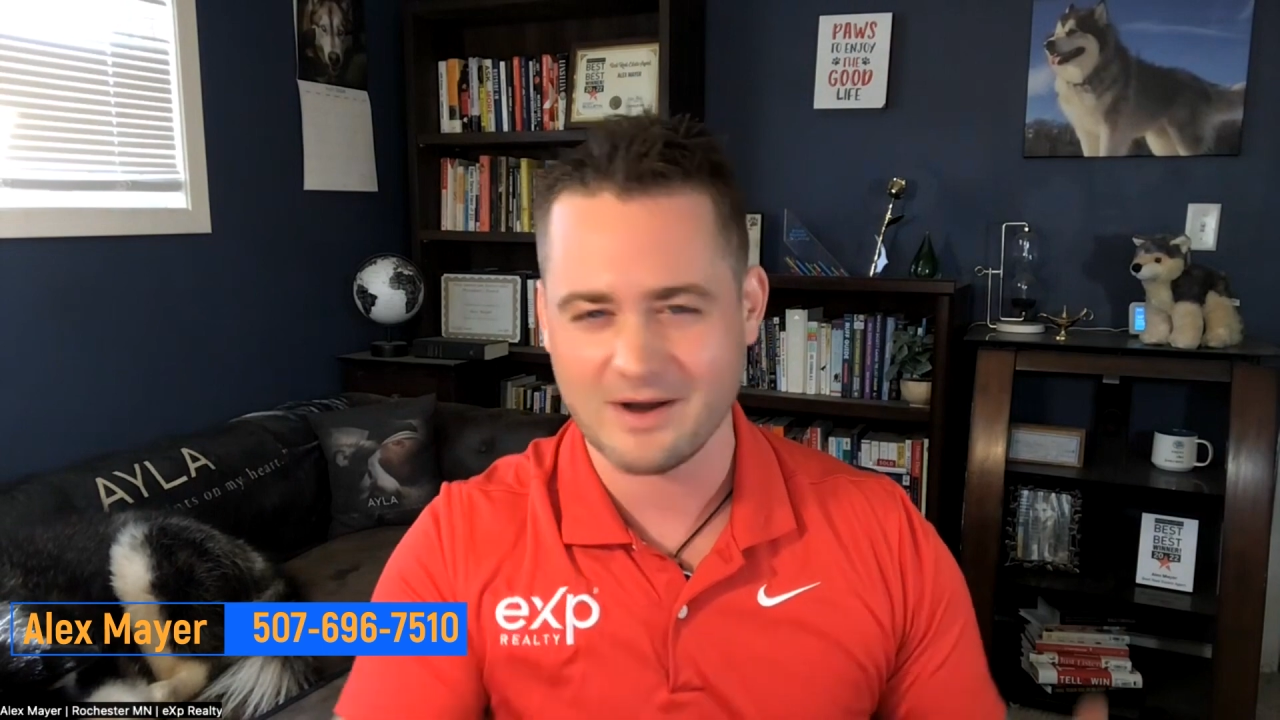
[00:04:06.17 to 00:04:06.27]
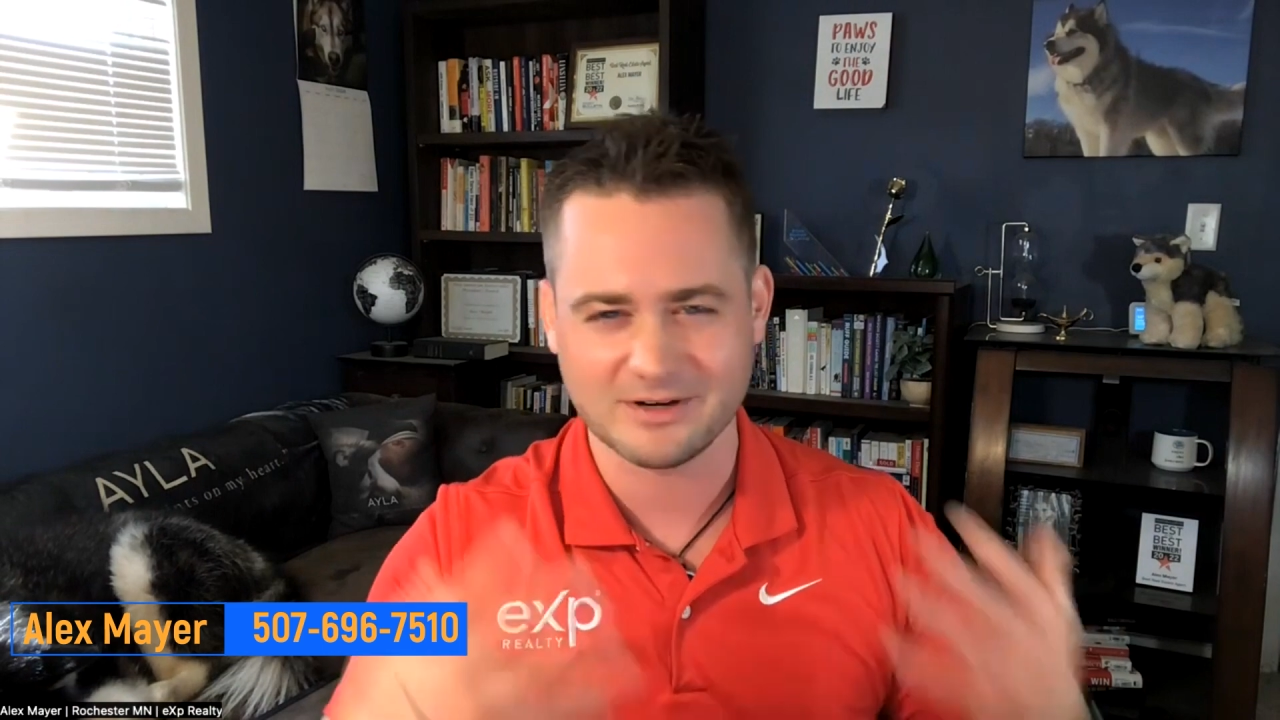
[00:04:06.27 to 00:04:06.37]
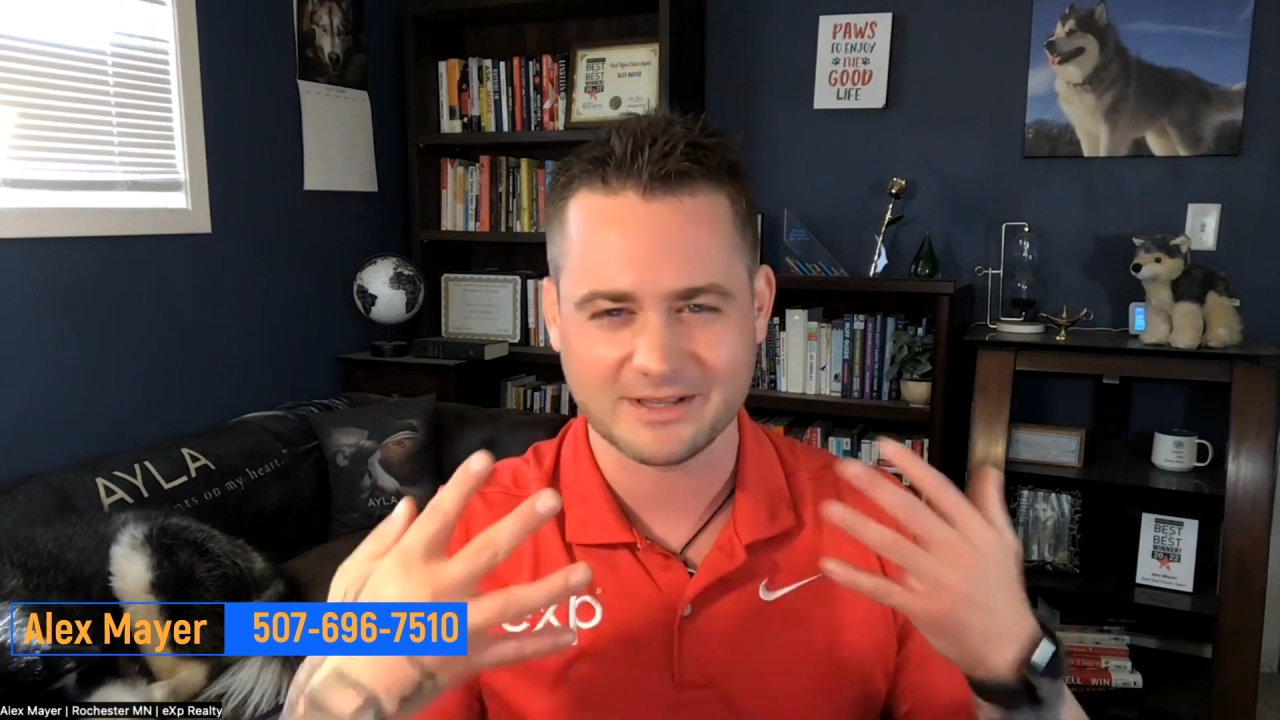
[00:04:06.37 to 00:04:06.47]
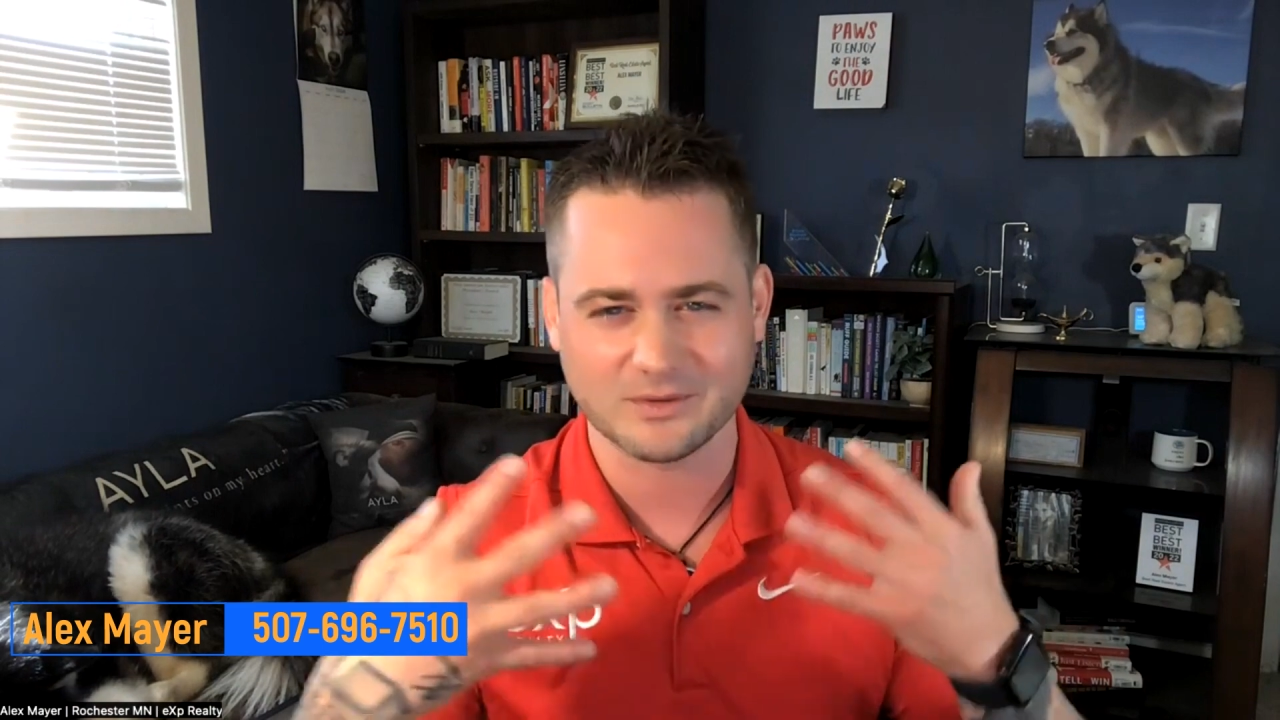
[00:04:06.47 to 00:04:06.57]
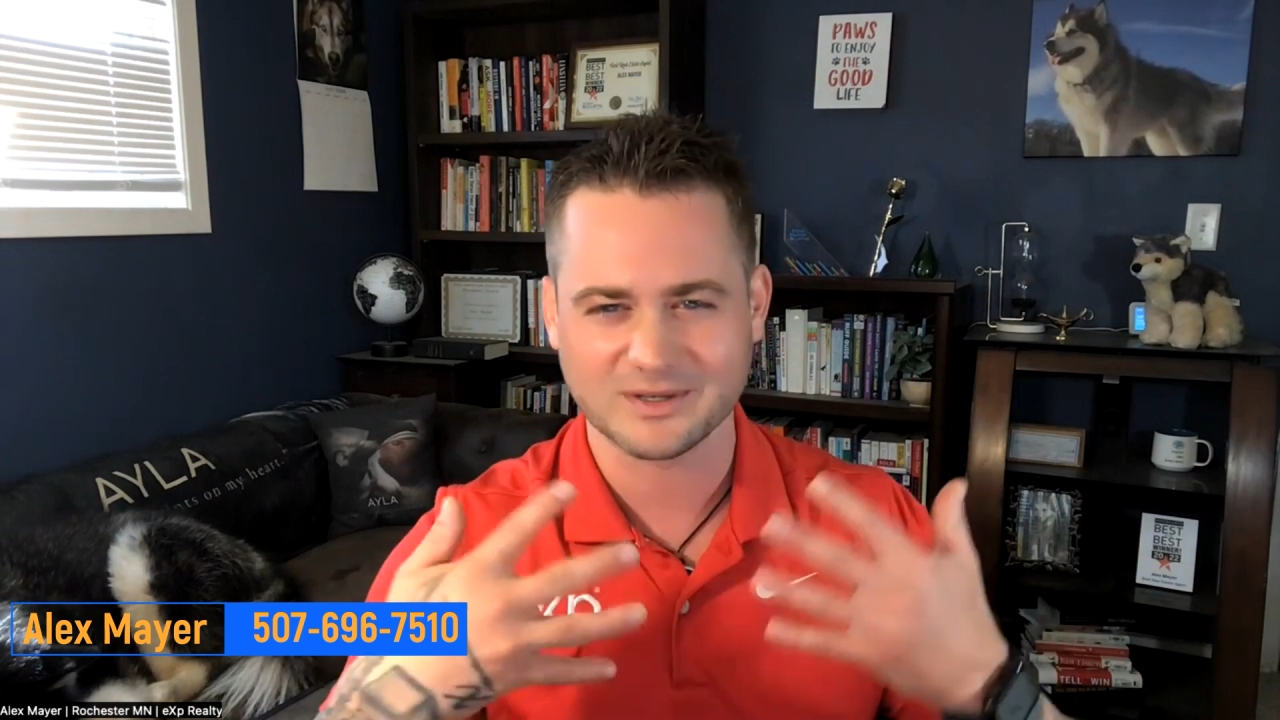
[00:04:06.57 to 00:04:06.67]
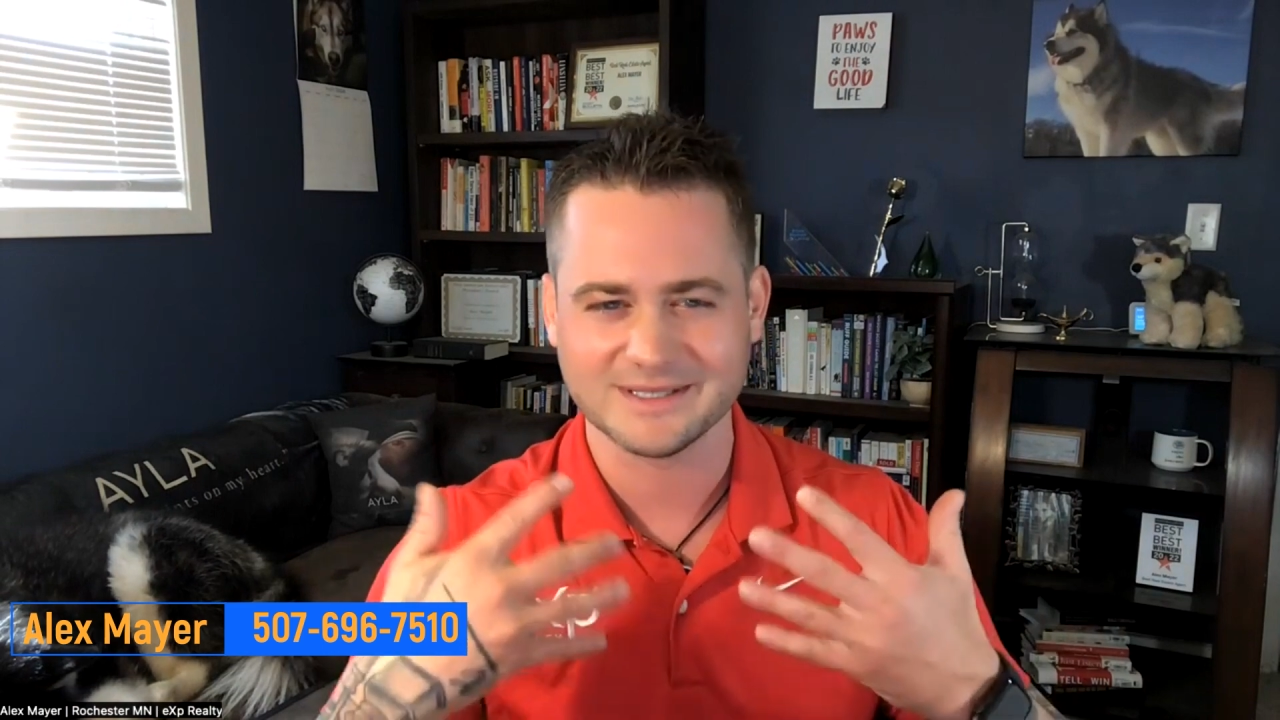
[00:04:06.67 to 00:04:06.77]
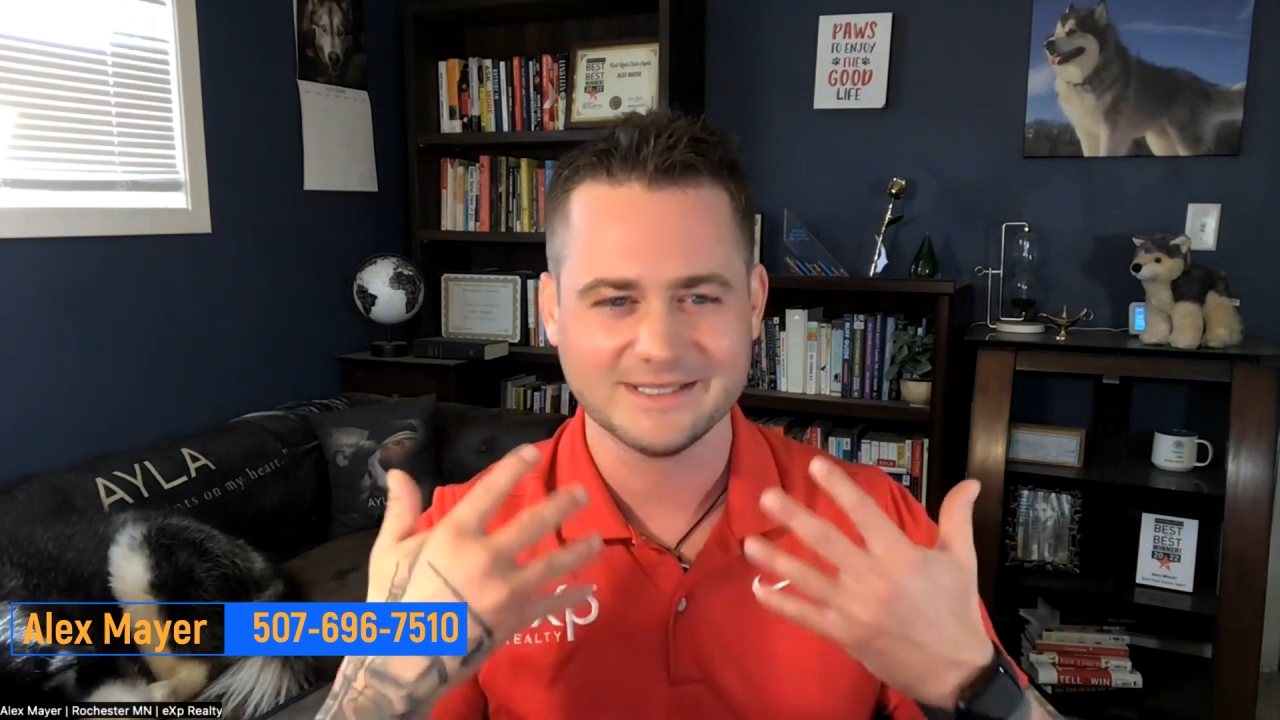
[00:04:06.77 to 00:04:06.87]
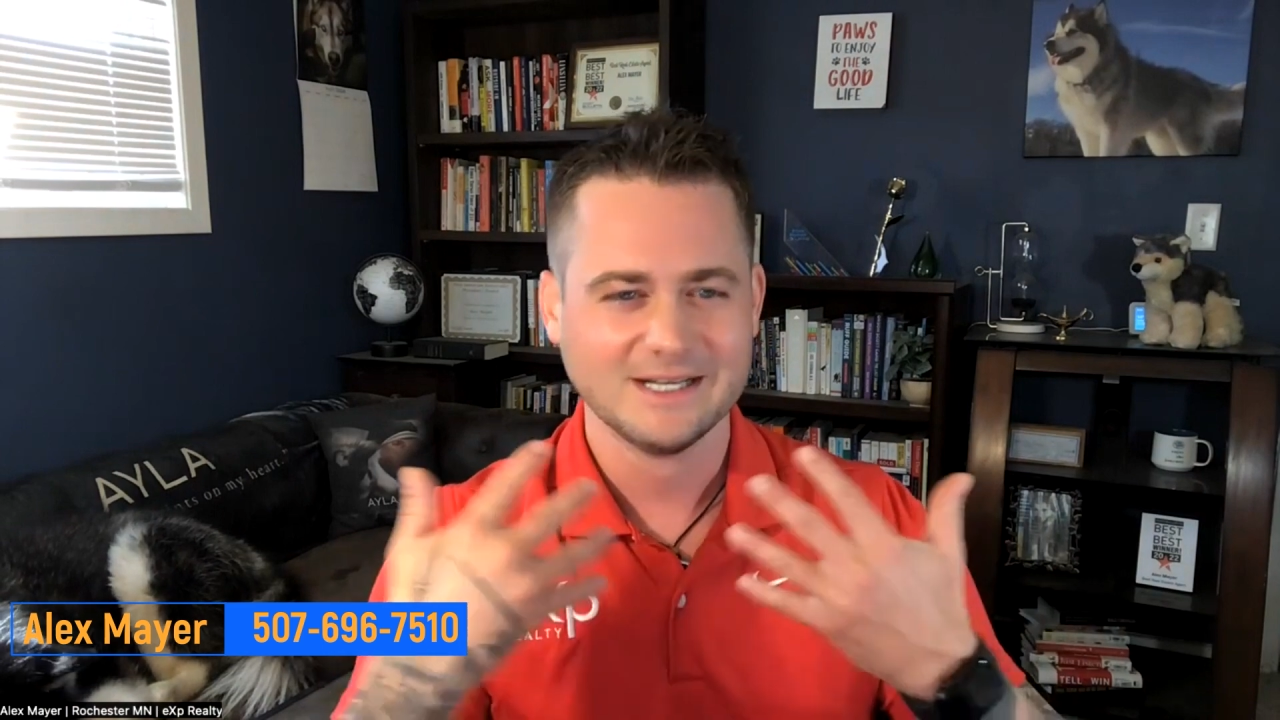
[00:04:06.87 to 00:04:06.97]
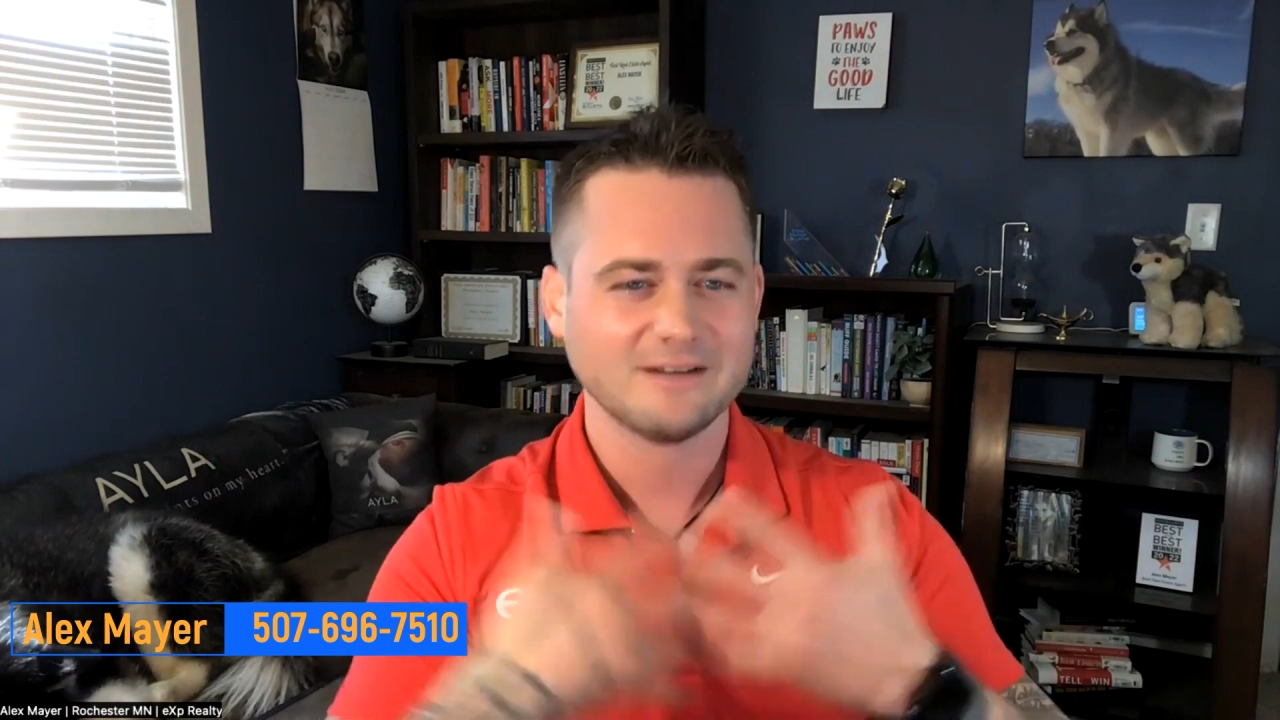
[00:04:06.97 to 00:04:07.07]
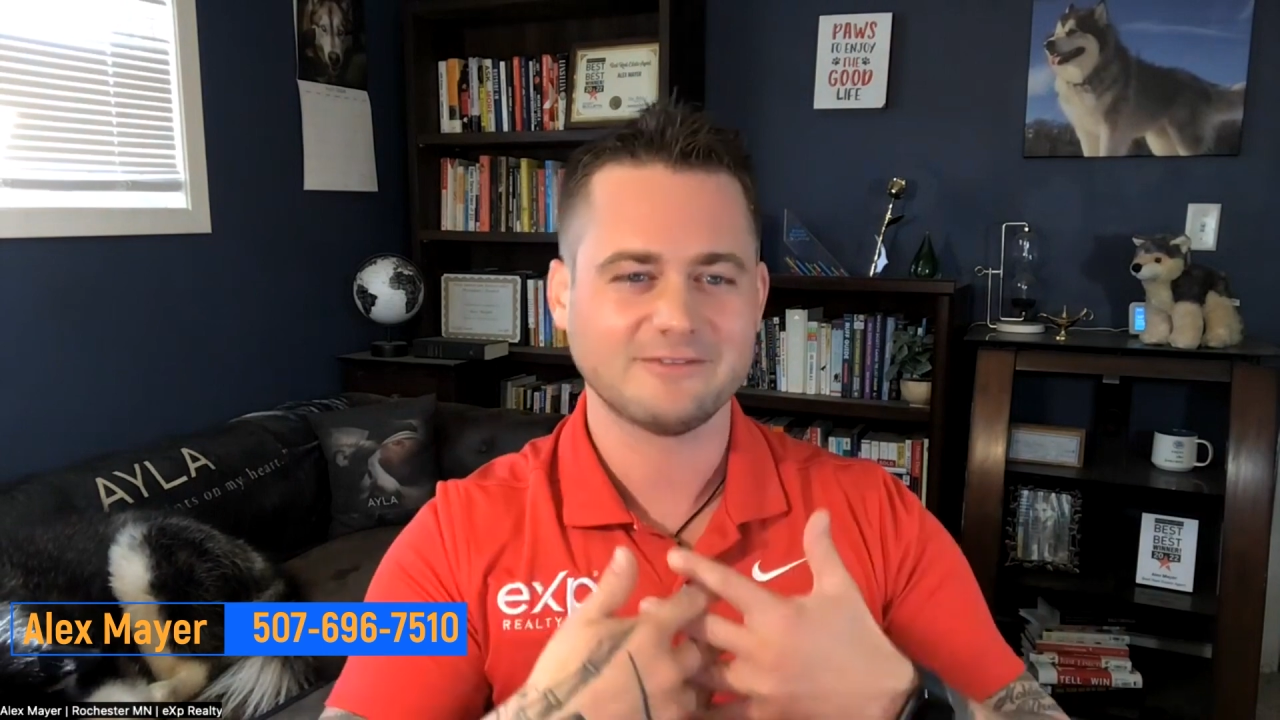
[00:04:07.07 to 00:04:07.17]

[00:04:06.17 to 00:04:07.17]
everything really